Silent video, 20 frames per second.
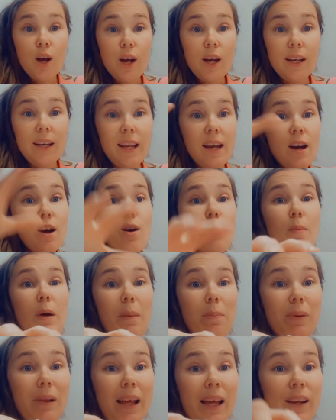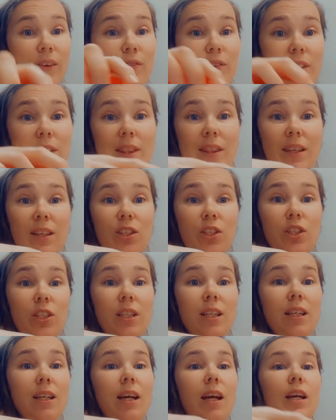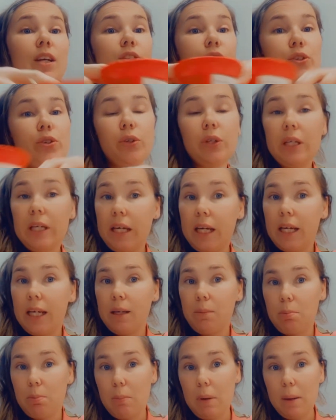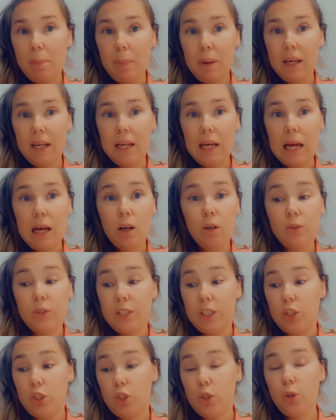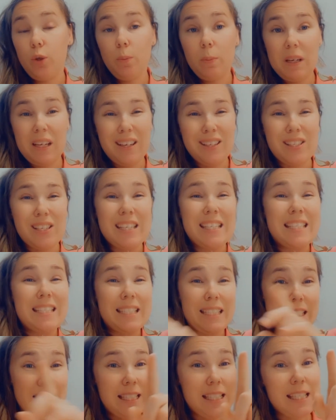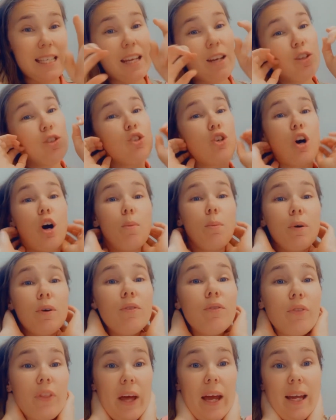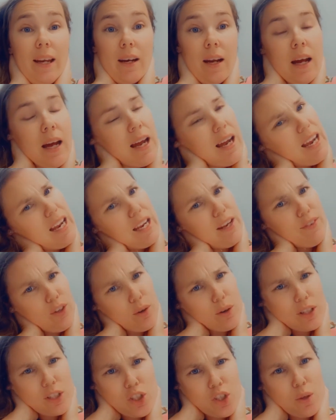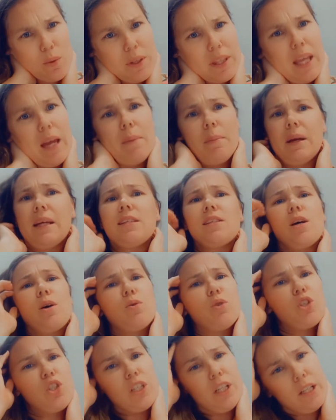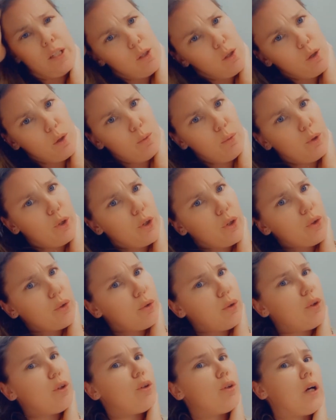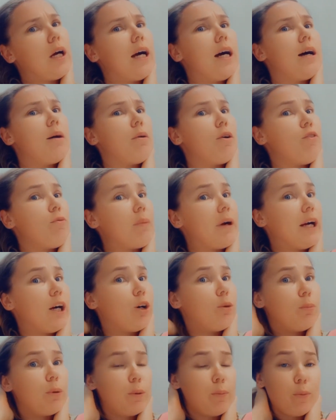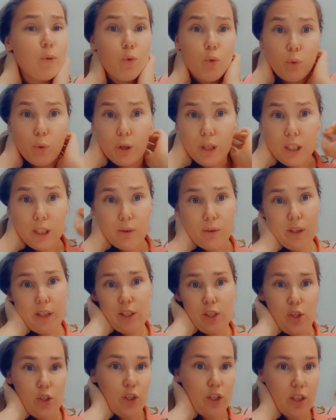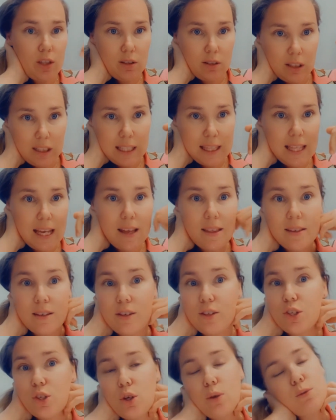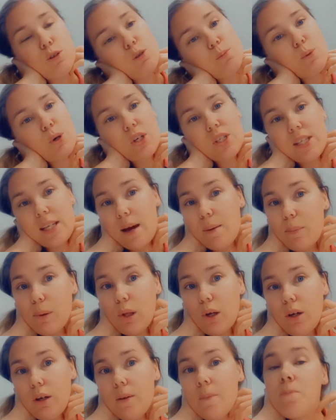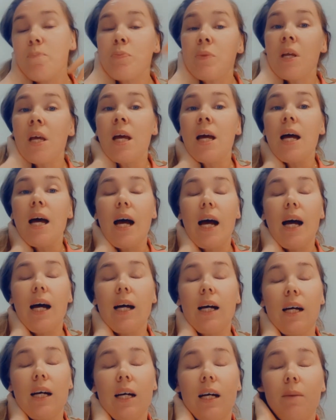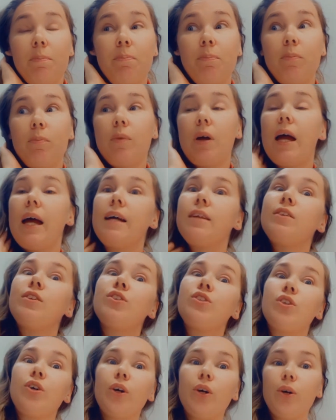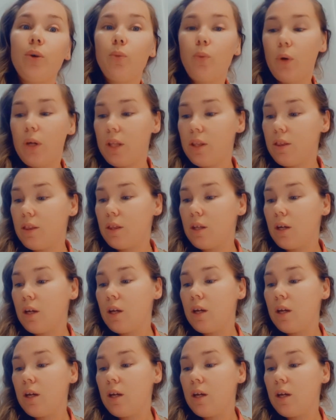Now, my plan for this year is to keep my PL digital because I did stay on top of that. If you're unsure what that means, I will show you a walkthrough of my album really, really soon. I'll link that in the description box down below. And so with